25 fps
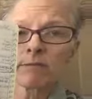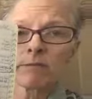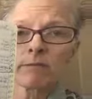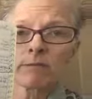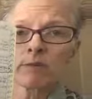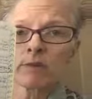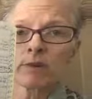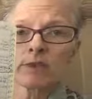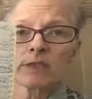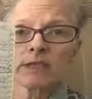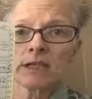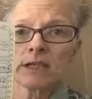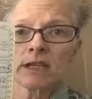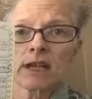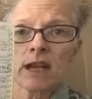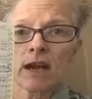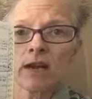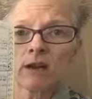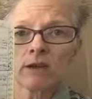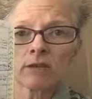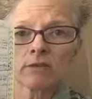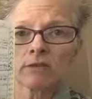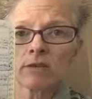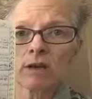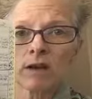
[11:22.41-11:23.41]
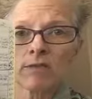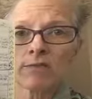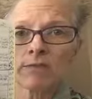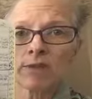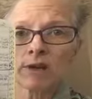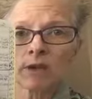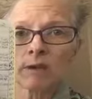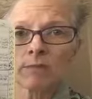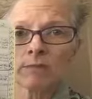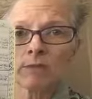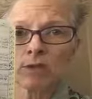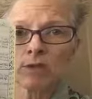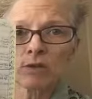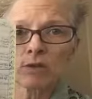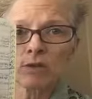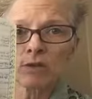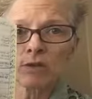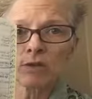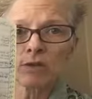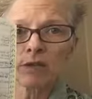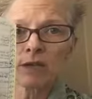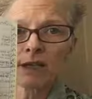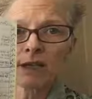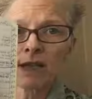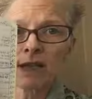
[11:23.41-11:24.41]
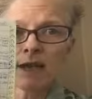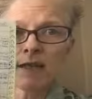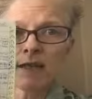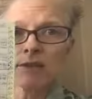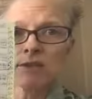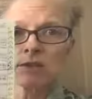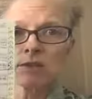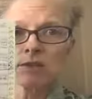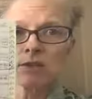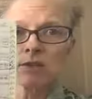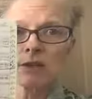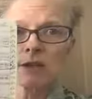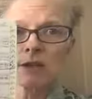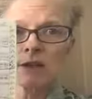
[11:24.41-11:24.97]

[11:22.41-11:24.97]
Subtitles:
printed out off the computer a calendar